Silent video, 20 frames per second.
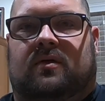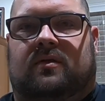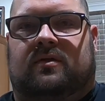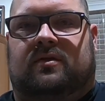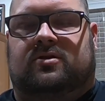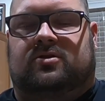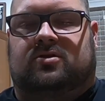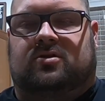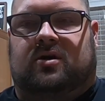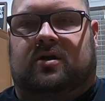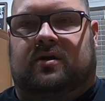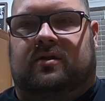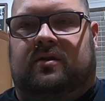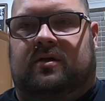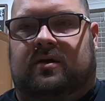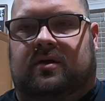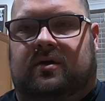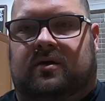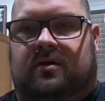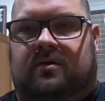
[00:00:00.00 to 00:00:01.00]
this strut,
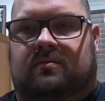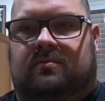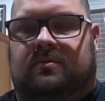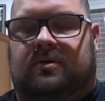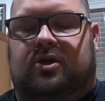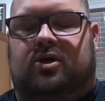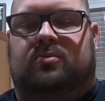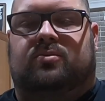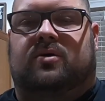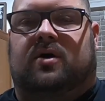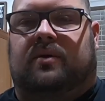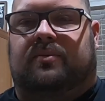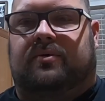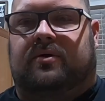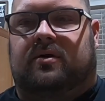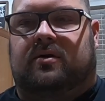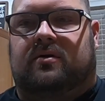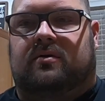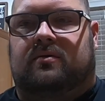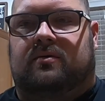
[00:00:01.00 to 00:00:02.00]
the cube
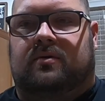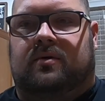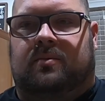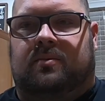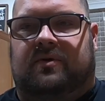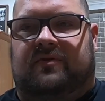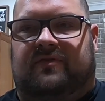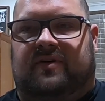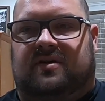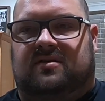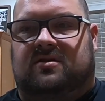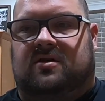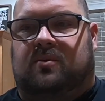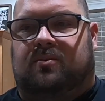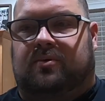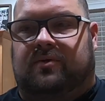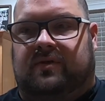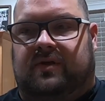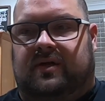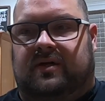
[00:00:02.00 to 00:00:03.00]
topper. I'm gonna fix a
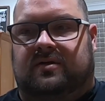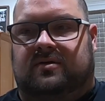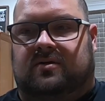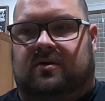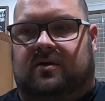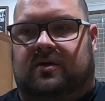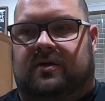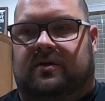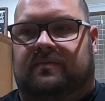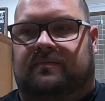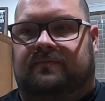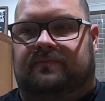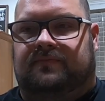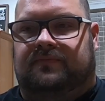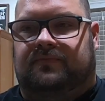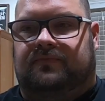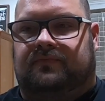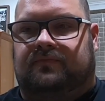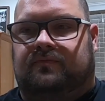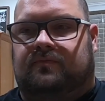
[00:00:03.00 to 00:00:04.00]
couple things on it
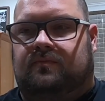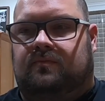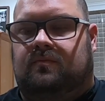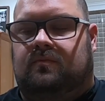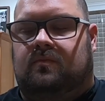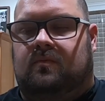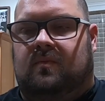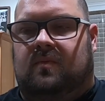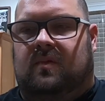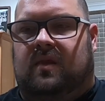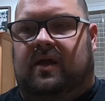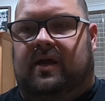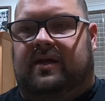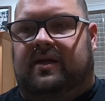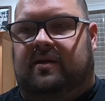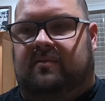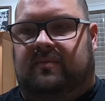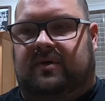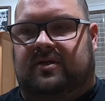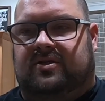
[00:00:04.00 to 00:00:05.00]
that I
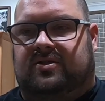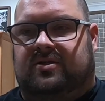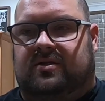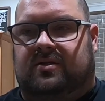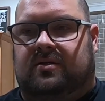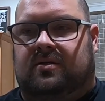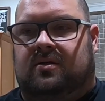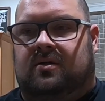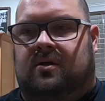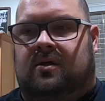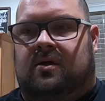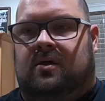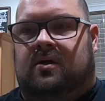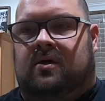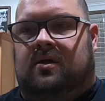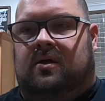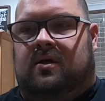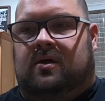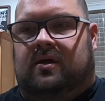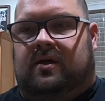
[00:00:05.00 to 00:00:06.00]
did mention.
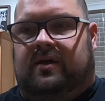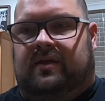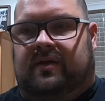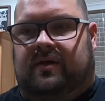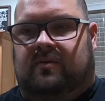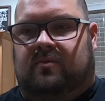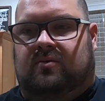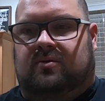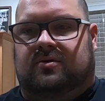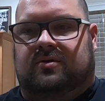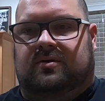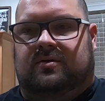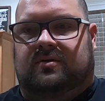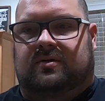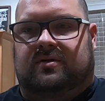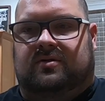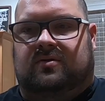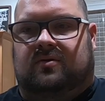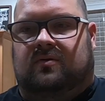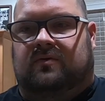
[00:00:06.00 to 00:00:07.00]
And then we'll do
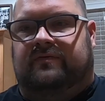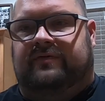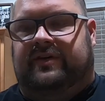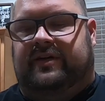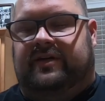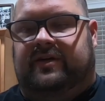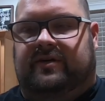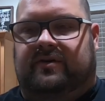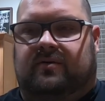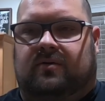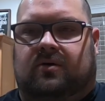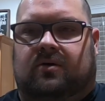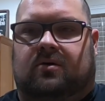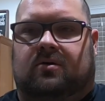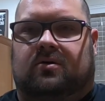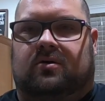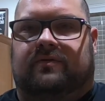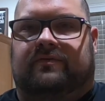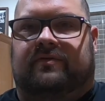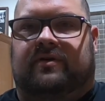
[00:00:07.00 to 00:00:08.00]
this whole video
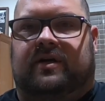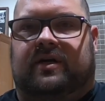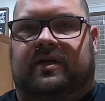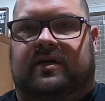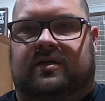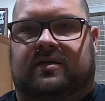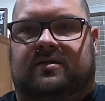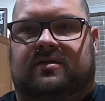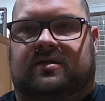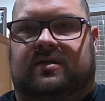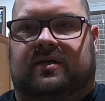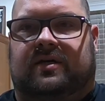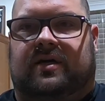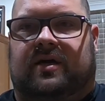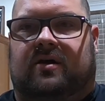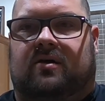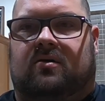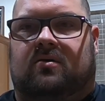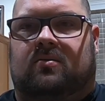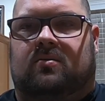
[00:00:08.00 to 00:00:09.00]
all over again to see
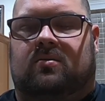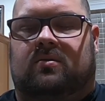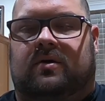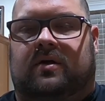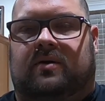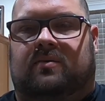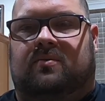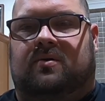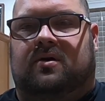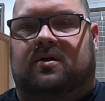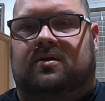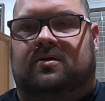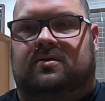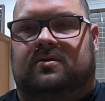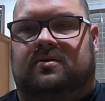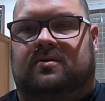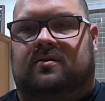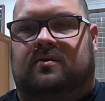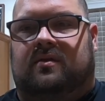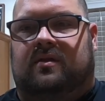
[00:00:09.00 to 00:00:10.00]
how it
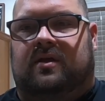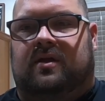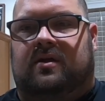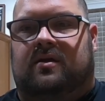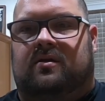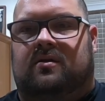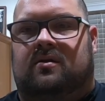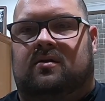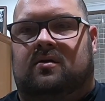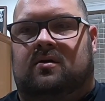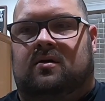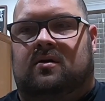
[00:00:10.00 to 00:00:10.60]
works then